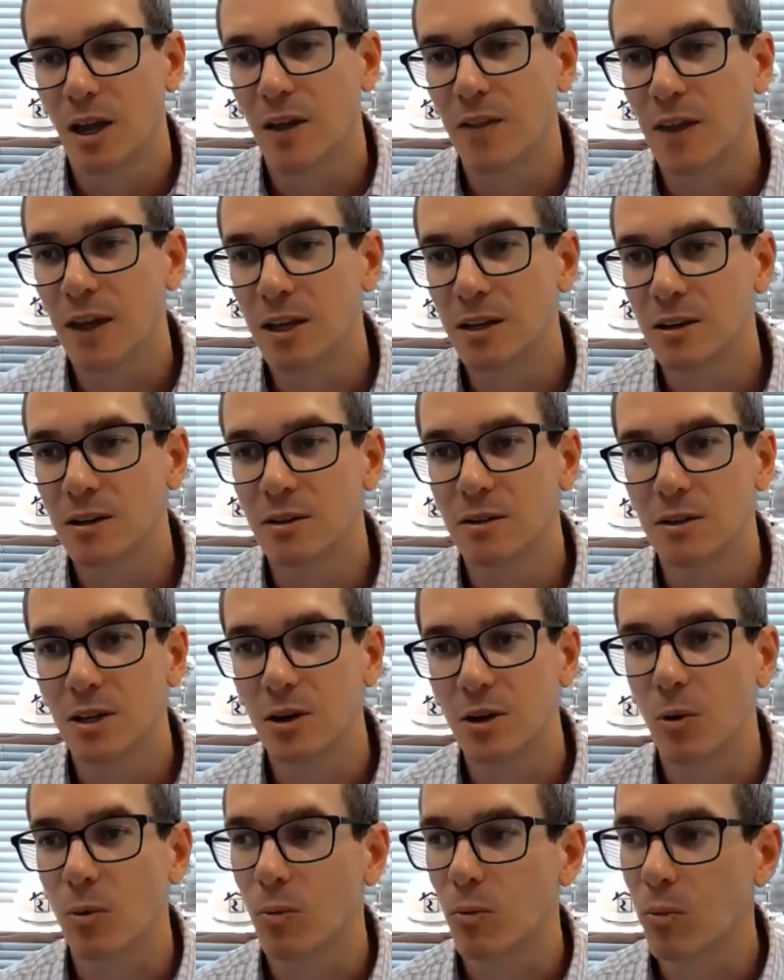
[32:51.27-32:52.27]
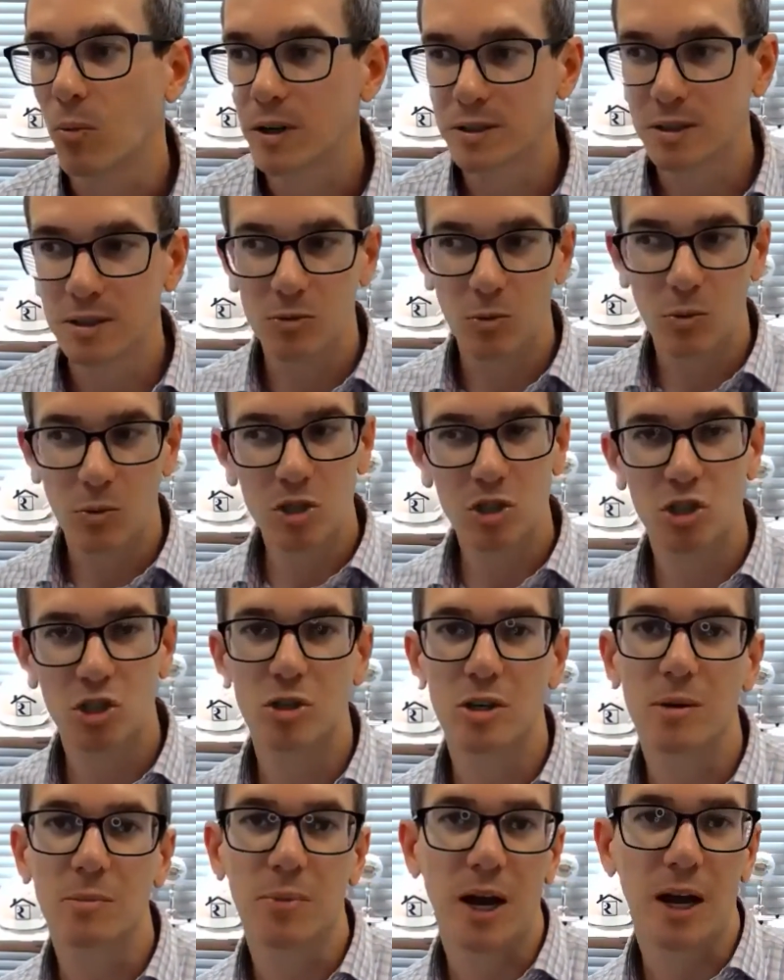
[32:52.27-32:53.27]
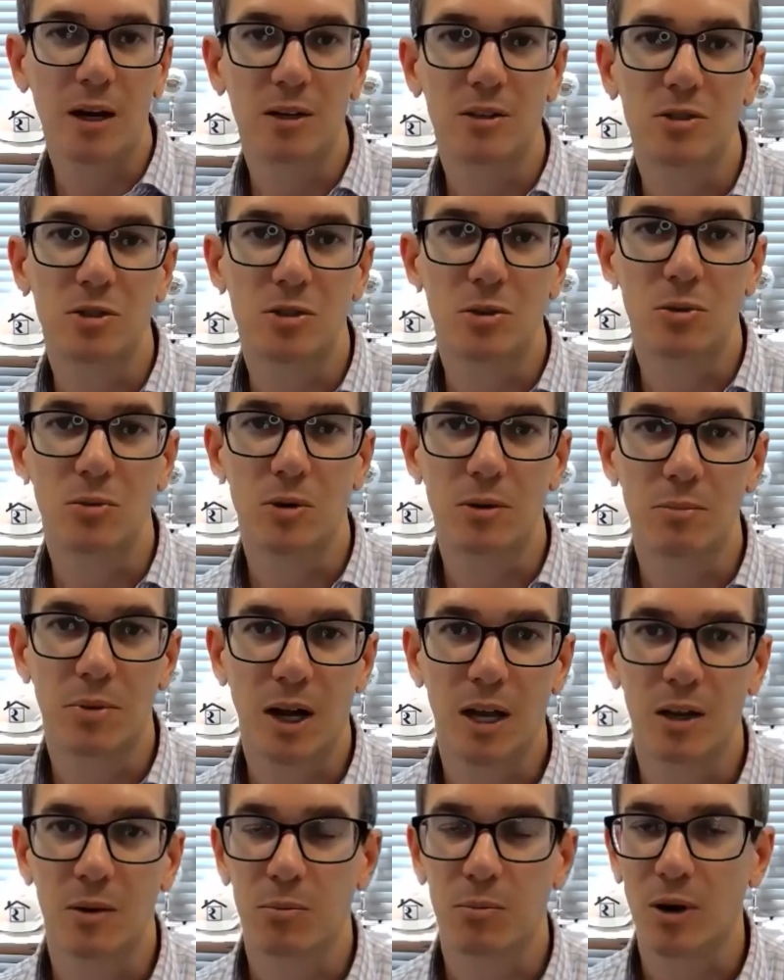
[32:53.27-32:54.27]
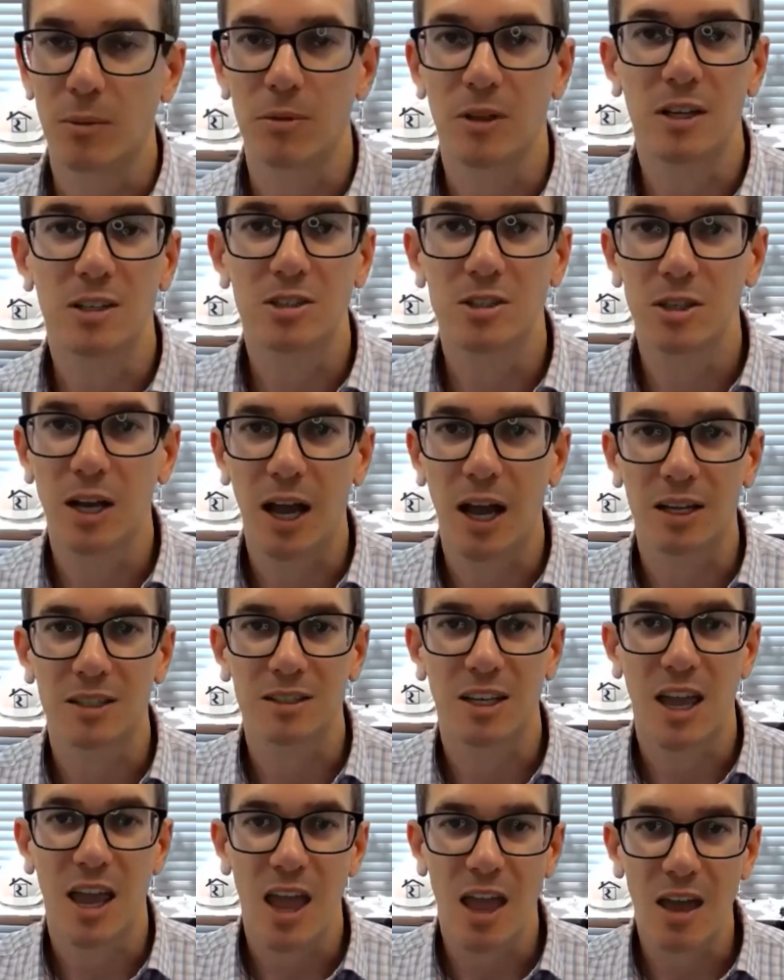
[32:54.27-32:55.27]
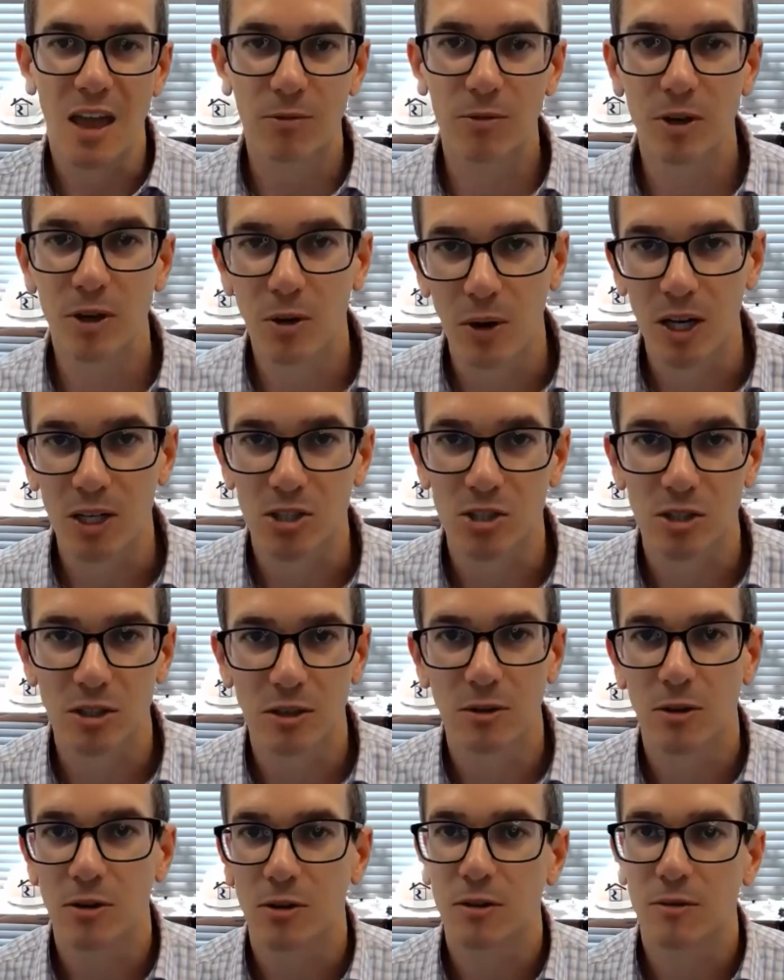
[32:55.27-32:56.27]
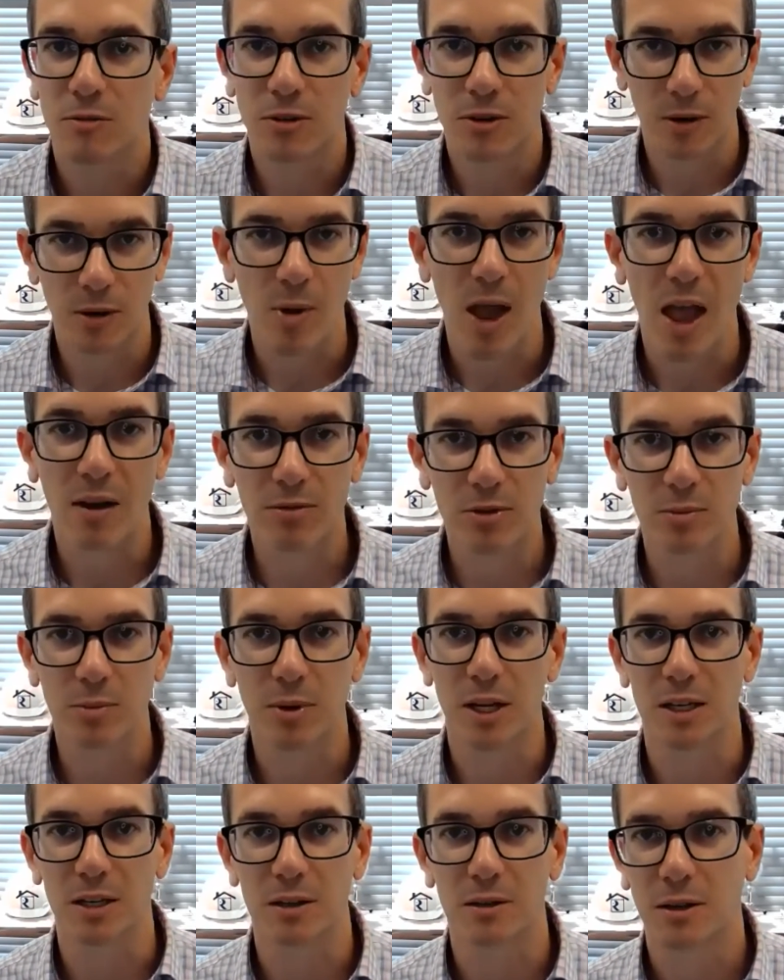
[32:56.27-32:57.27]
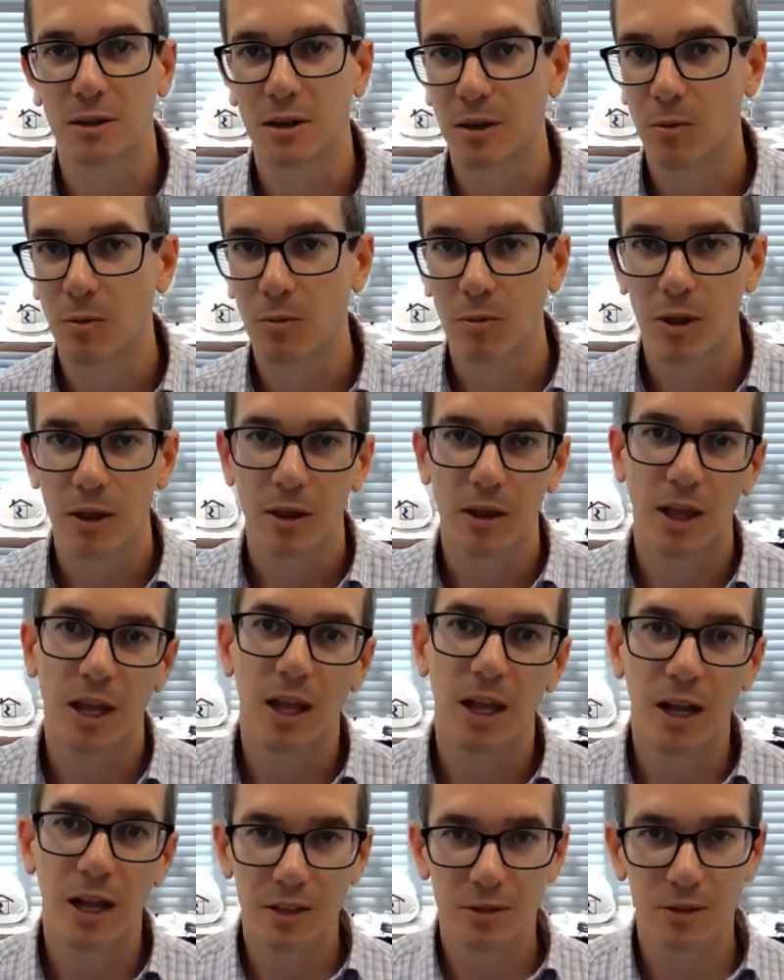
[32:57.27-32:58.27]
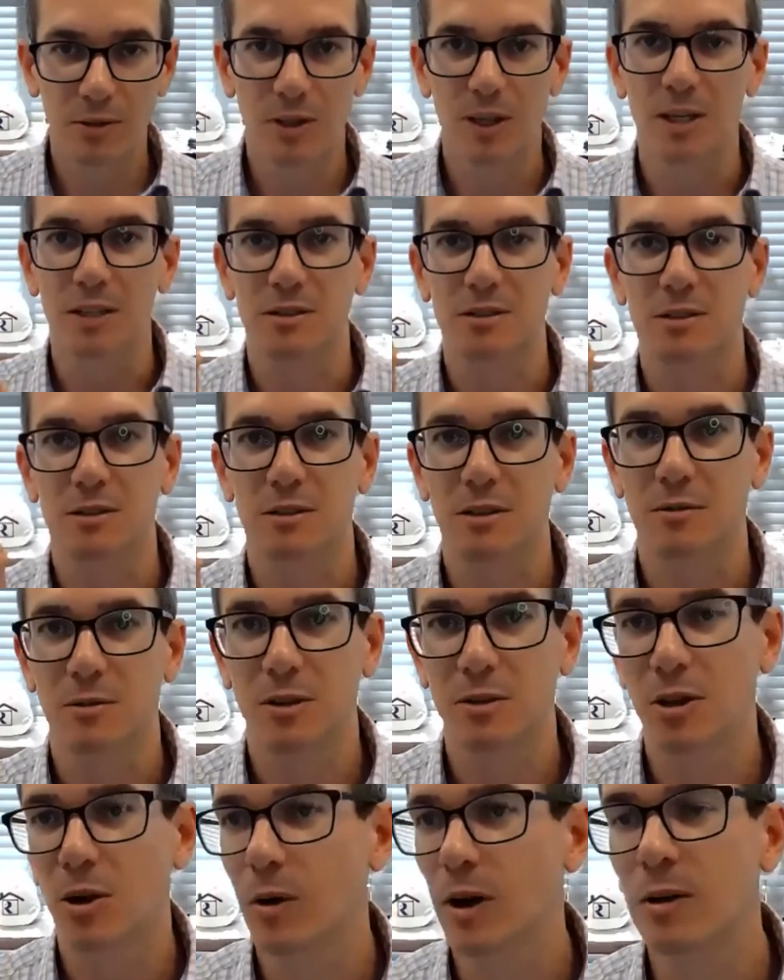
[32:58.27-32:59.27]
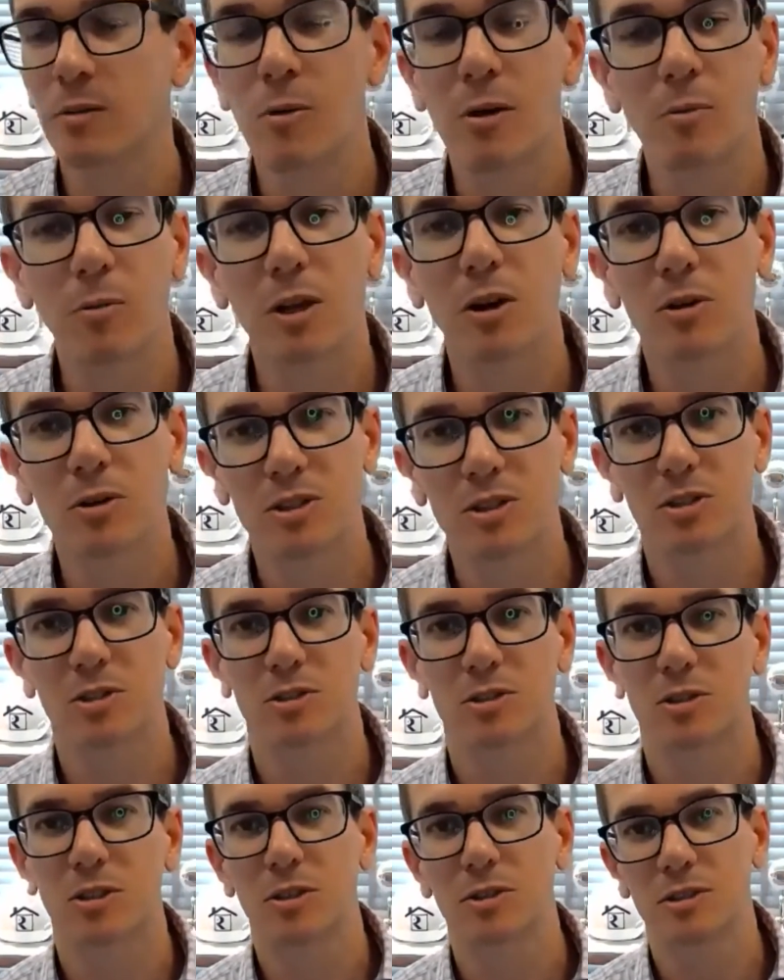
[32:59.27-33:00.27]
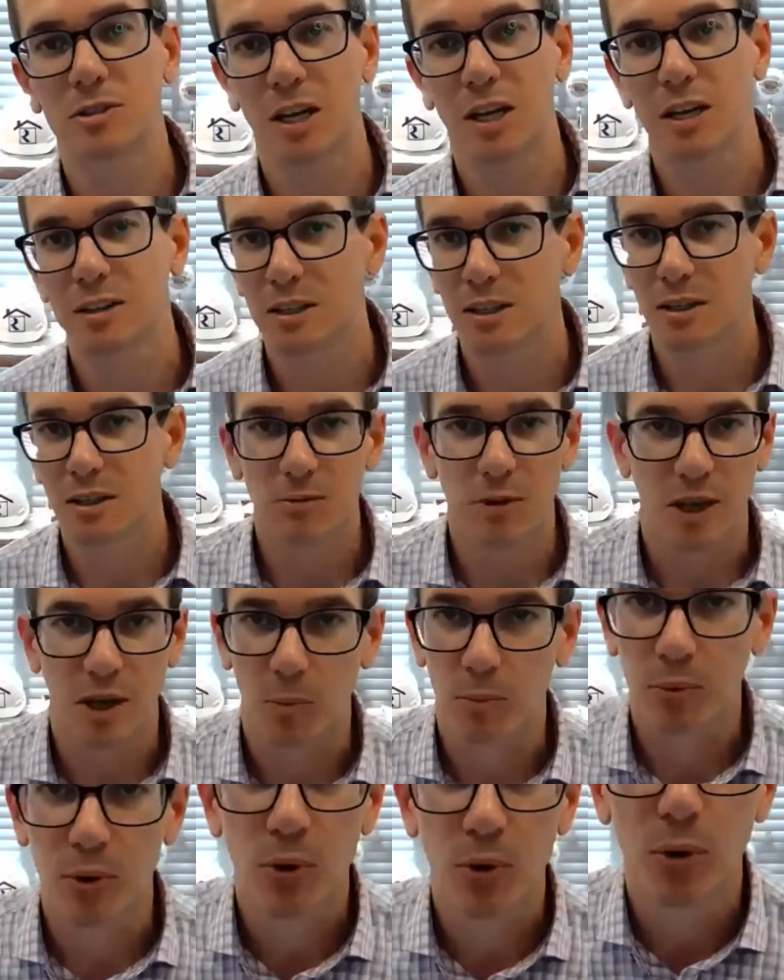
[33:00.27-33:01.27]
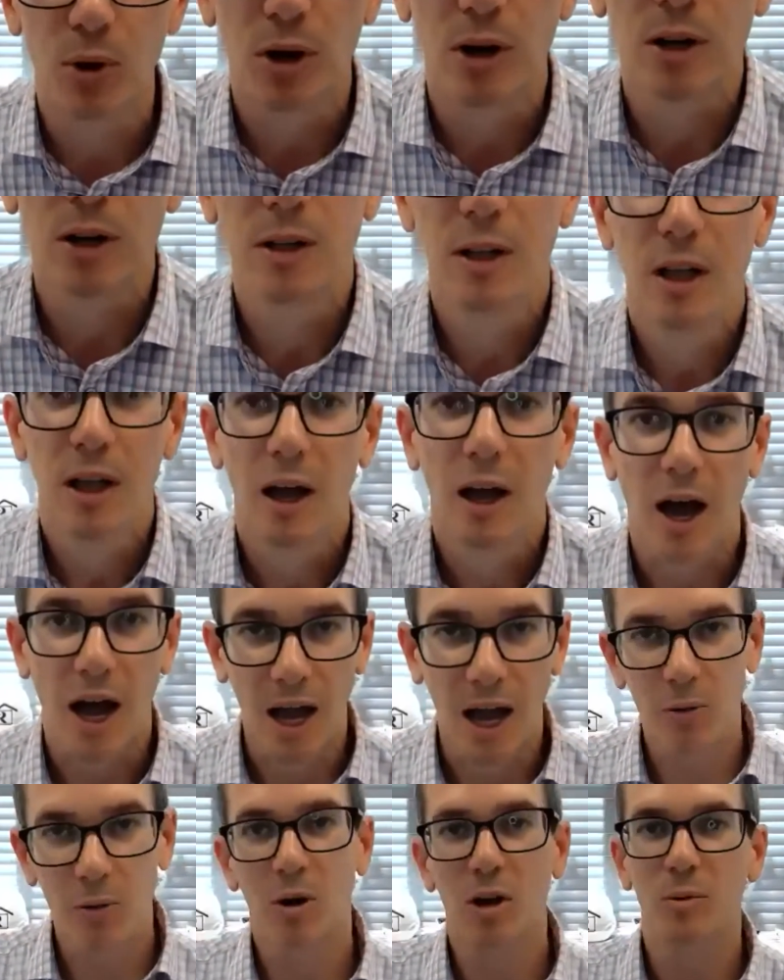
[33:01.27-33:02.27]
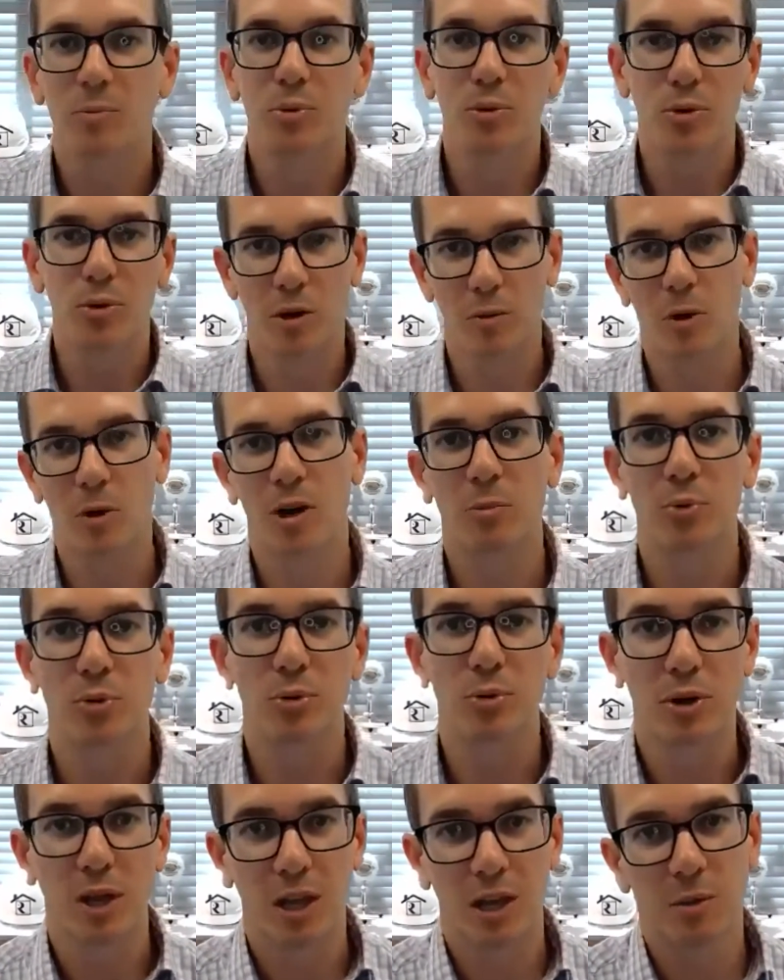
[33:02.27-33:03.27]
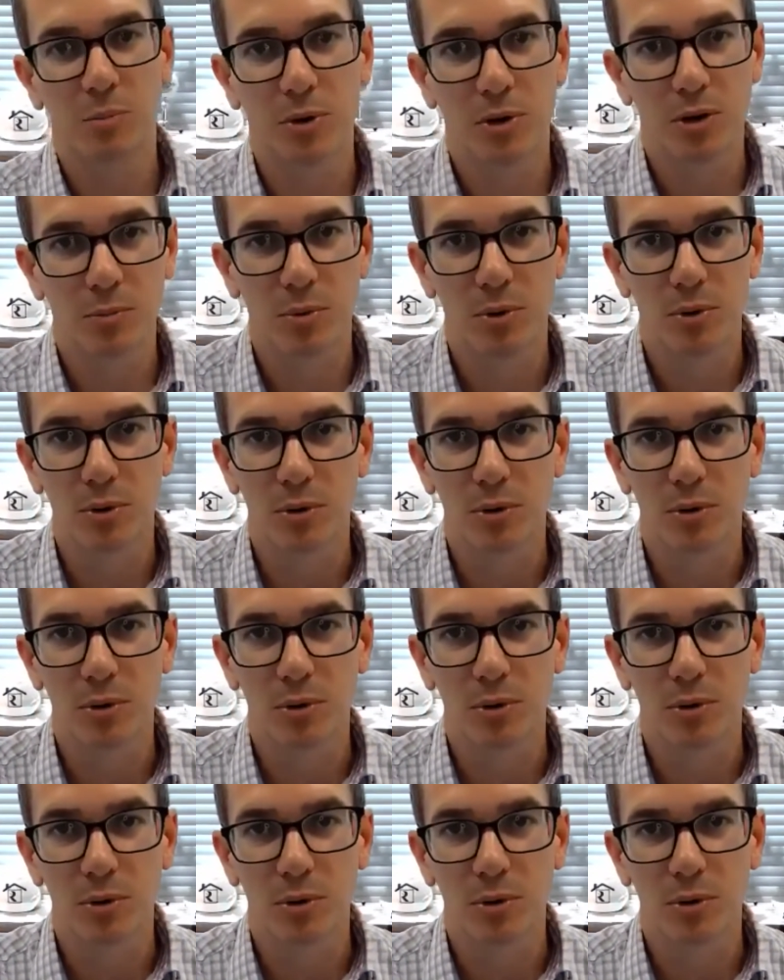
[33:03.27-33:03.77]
And then what should a buyer do when buying a property? They should ask every question from everybody. Can I do this? And we always used to use the idea of like a pool. I want a pool. Can I put a